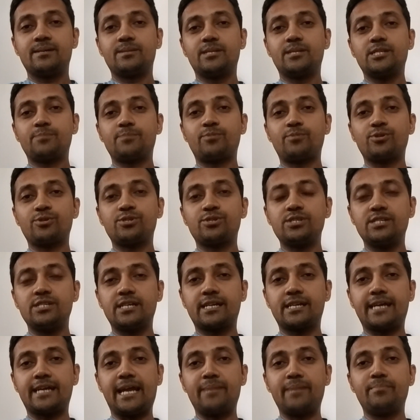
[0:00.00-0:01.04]
This
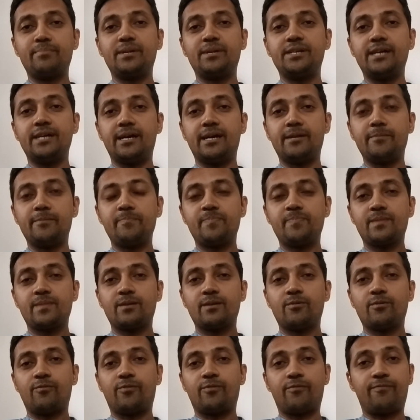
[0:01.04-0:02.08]
procedure can be done
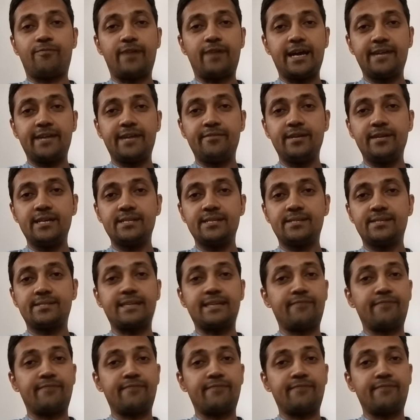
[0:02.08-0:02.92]
for 5 days,